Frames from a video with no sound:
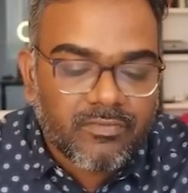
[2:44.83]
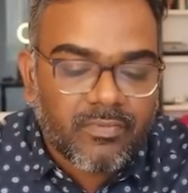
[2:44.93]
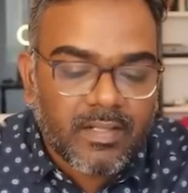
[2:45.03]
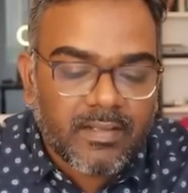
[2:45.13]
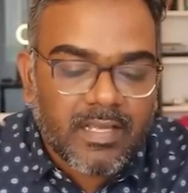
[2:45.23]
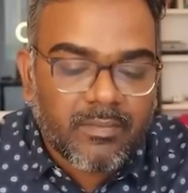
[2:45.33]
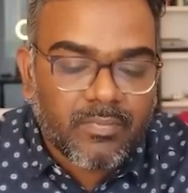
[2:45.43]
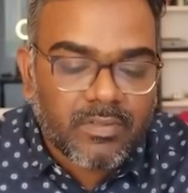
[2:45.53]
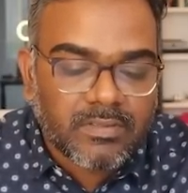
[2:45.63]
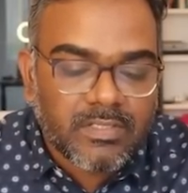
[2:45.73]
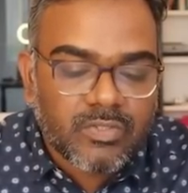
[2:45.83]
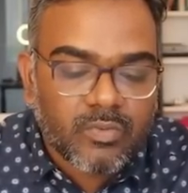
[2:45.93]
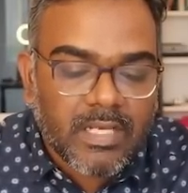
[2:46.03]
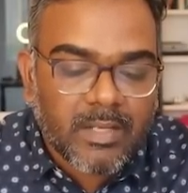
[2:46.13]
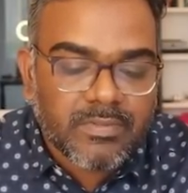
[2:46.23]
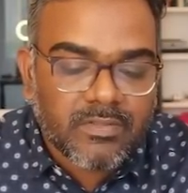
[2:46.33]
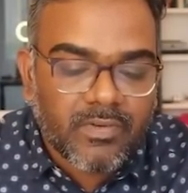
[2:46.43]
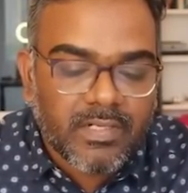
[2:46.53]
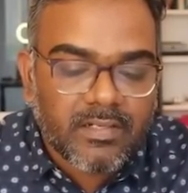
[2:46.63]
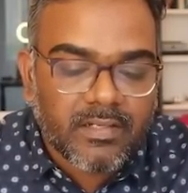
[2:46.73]
fill the gap, these 2 gaps, it
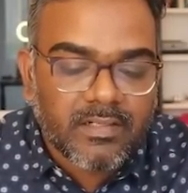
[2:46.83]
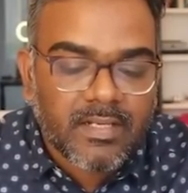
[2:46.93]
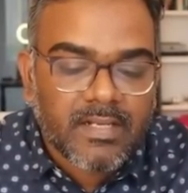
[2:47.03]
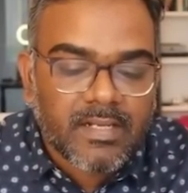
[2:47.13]
filled it here,